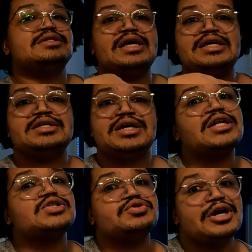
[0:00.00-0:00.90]
they eat
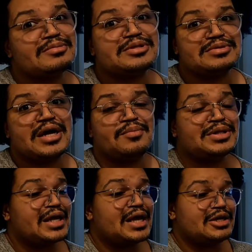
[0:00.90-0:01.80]
Dollar Tree up sometime
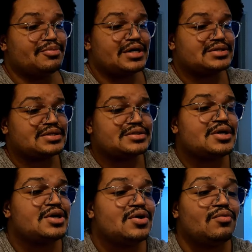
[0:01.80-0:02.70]
with the candy prices.
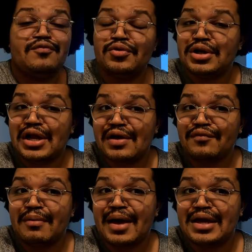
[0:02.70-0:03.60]
$1.49
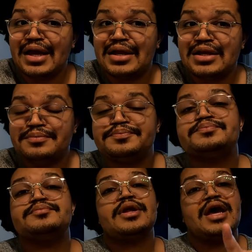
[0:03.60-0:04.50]
for the bag of candy,
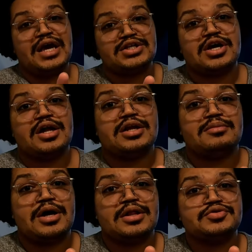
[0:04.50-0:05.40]
ate y'all
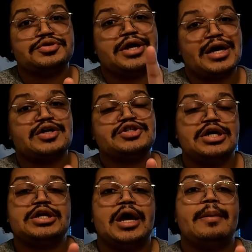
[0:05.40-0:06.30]
up, Dollar Tree. Now y'all
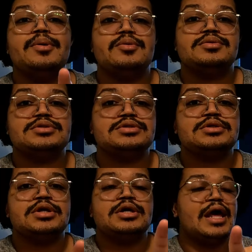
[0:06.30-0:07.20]
shaking in y'all
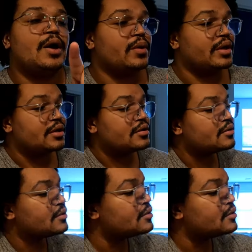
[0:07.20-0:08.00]
boots. Now what?